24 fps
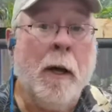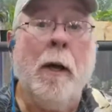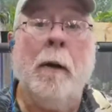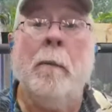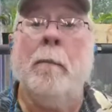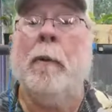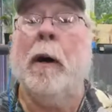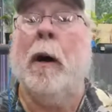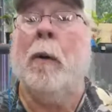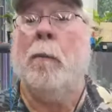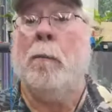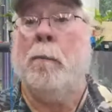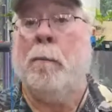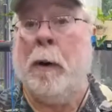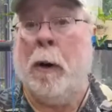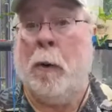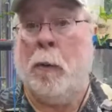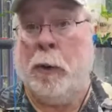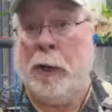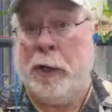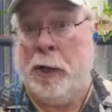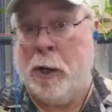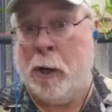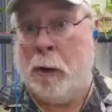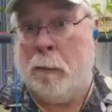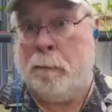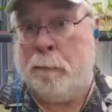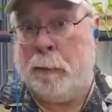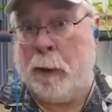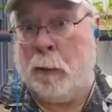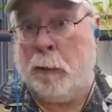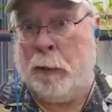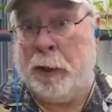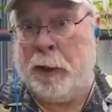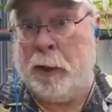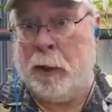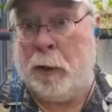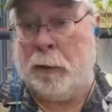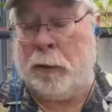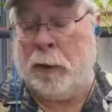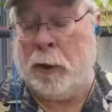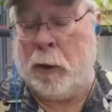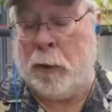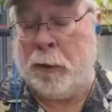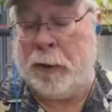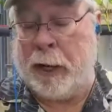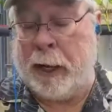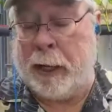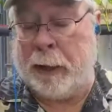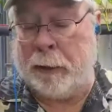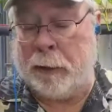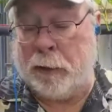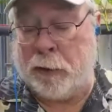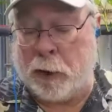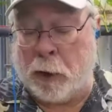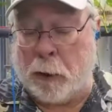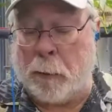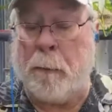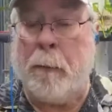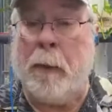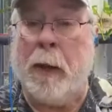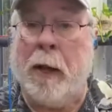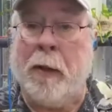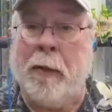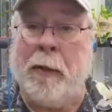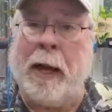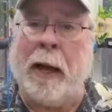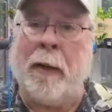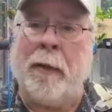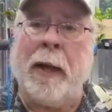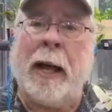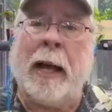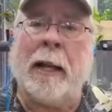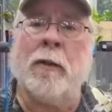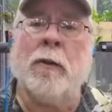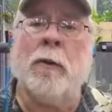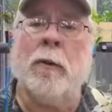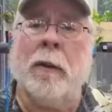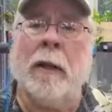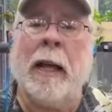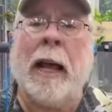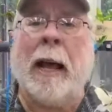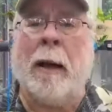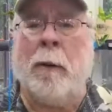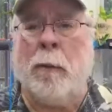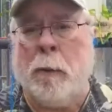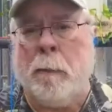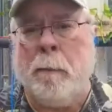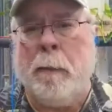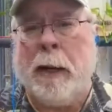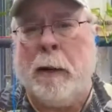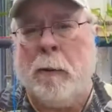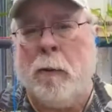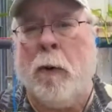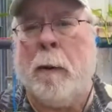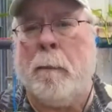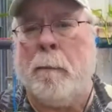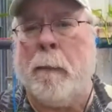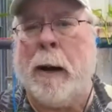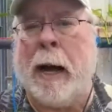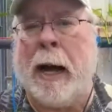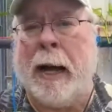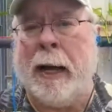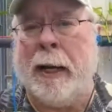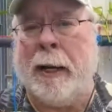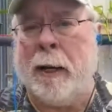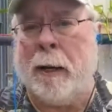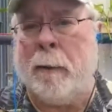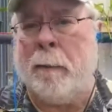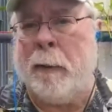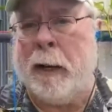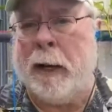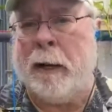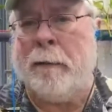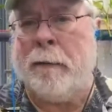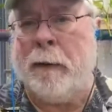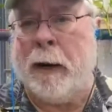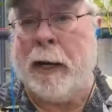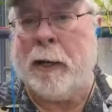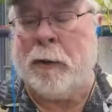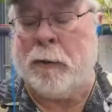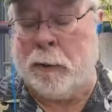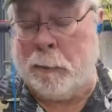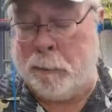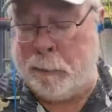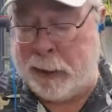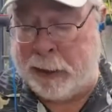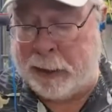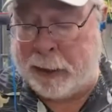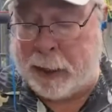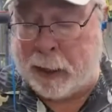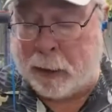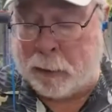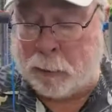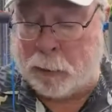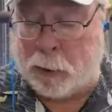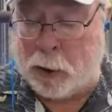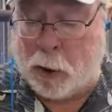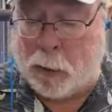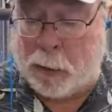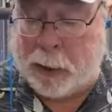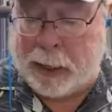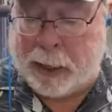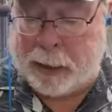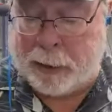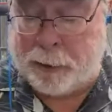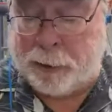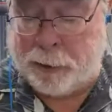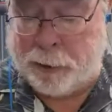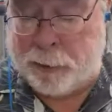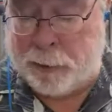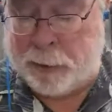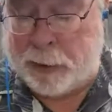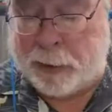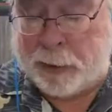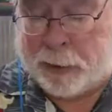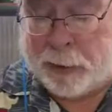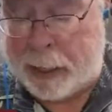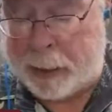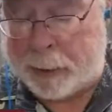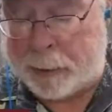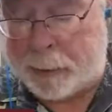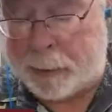but but we don't but we don't know that. So that that's that would be what my um, advice would be. Go go ahead and do that.